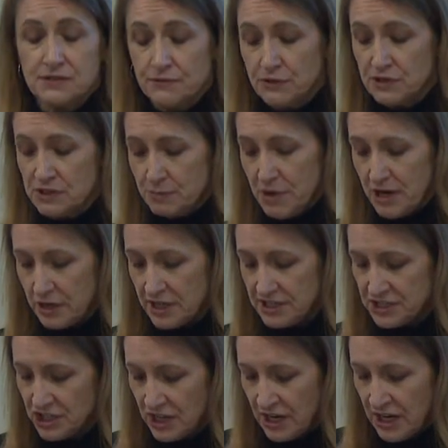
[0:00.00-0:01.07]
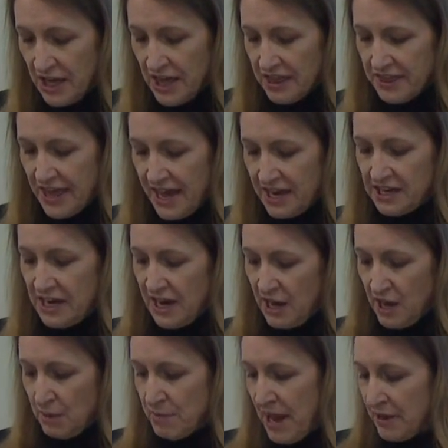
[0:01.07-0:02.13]
first marriage, that
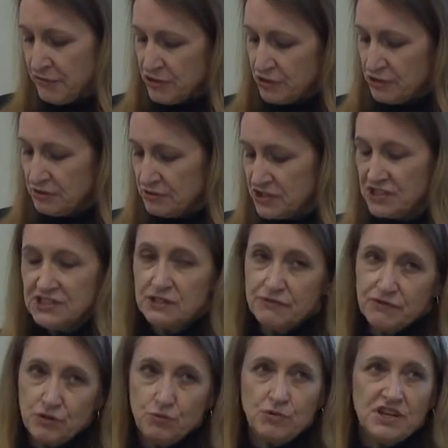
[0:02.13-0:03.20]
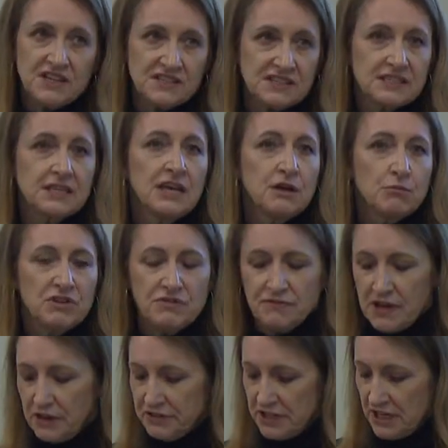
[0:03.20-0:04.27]
um, after just a few weeks, we
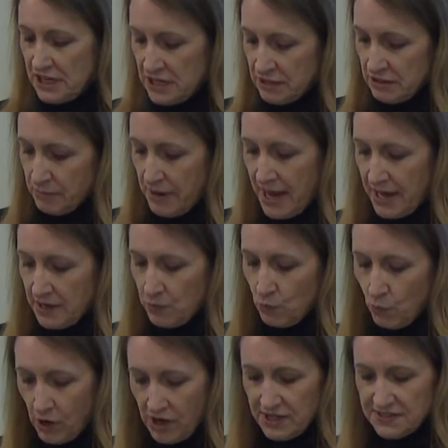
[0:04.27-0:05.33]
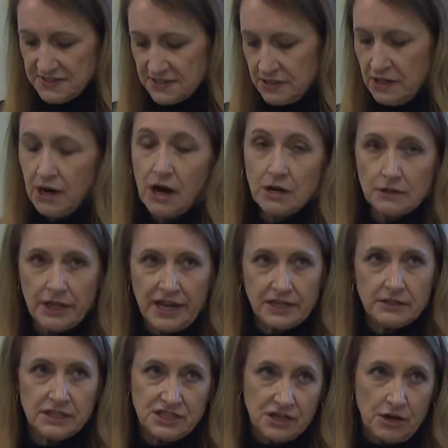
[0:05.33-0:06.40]
felt that Edith Patten was our
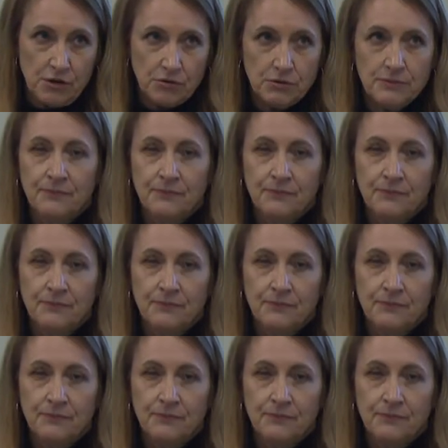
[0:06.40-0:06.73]
likely doe.